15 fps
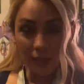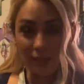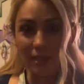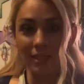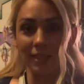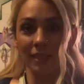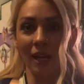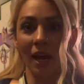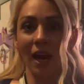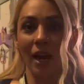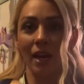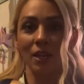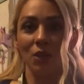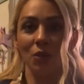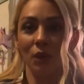it's tied,
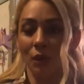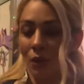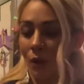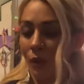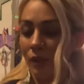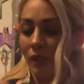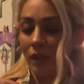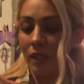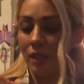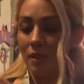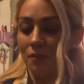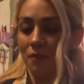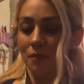you can hardly